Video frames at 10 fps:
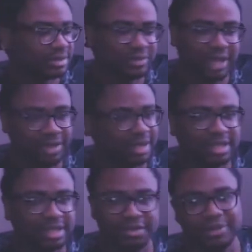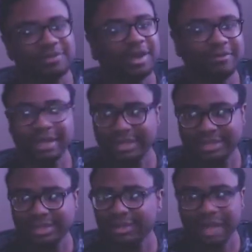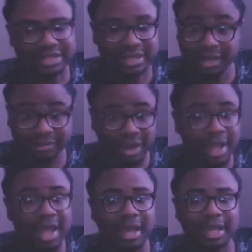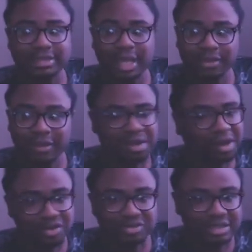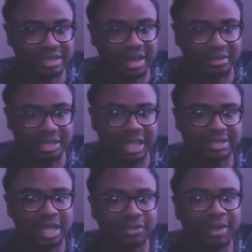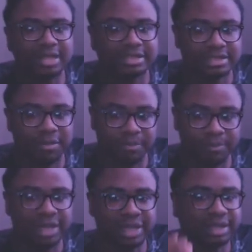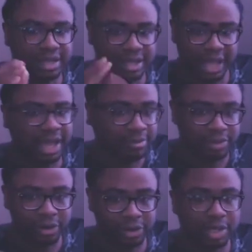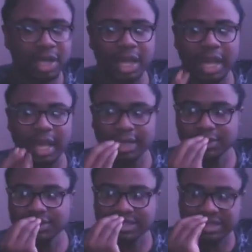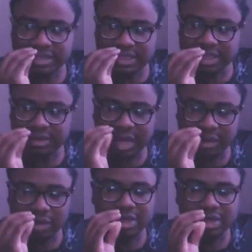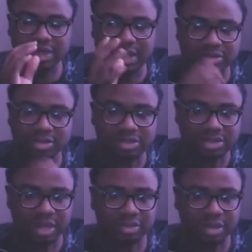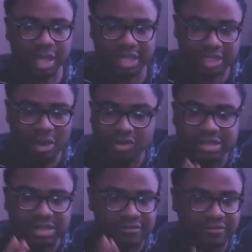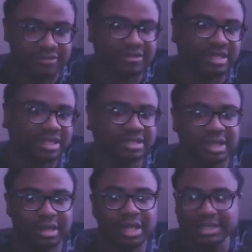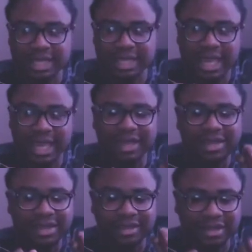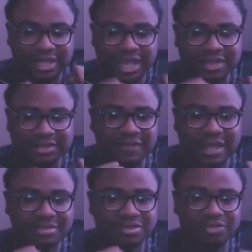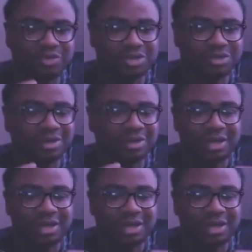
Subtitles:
with how they kill people off. Like Sakurai knows these characters. Like Sakurai is just a big game nerd, and you just see him like when he introduces character, like he goes into vivid detail. It's like, yeah, Ken is faster than Ryu,